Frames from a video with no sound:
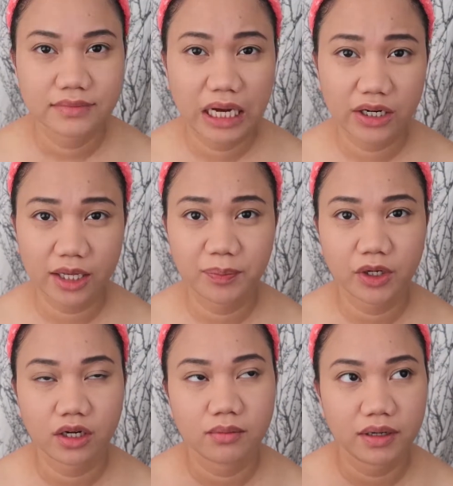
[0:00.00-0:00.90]
Now that I
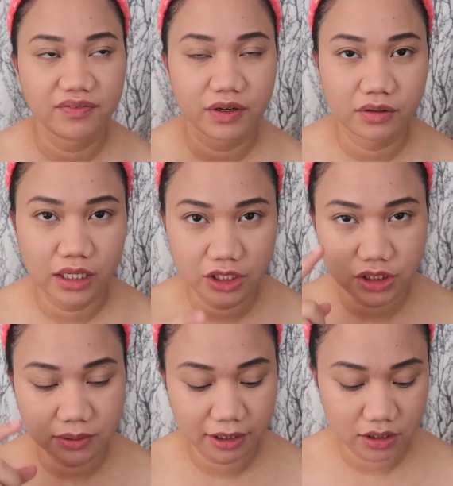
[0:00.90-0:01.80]
put on my
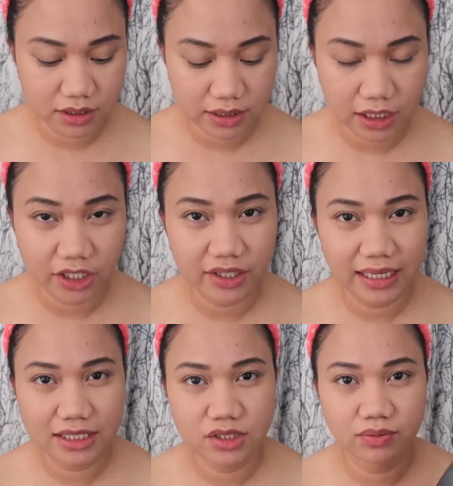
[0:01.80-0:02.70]
foundation, my concealer,
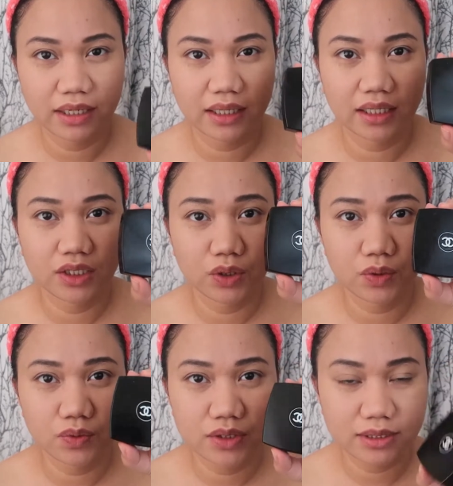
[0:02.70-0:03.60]
that's when I
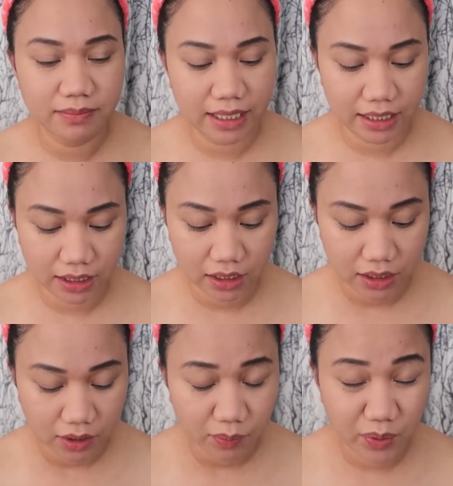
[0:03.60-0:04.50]
use my
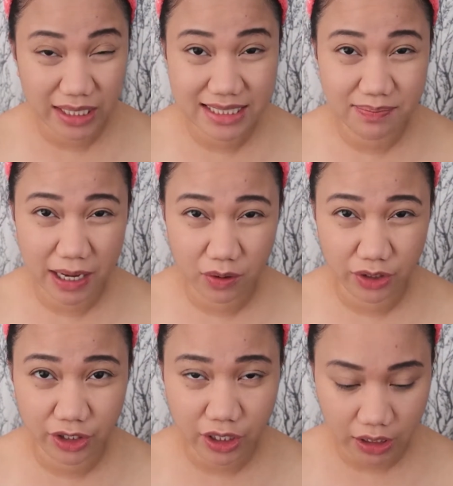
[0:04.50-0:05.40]
pressed
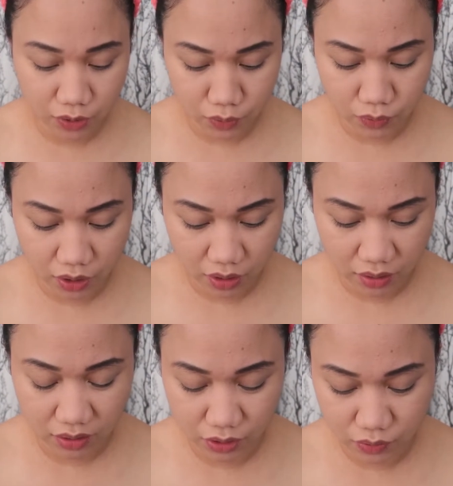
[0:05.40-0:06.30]
powder. I
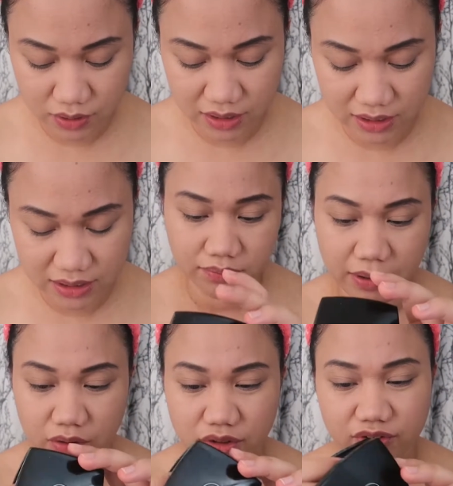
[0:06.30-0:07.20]
use this
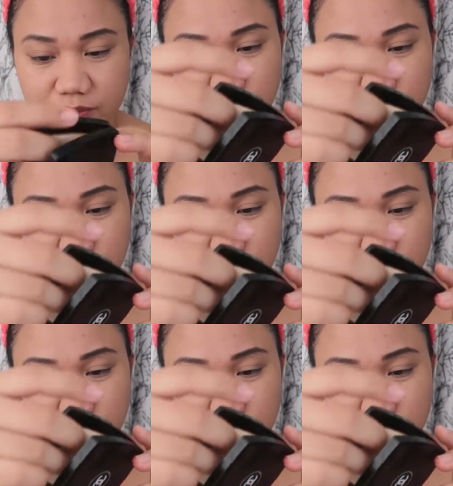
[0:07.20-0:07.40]
powder from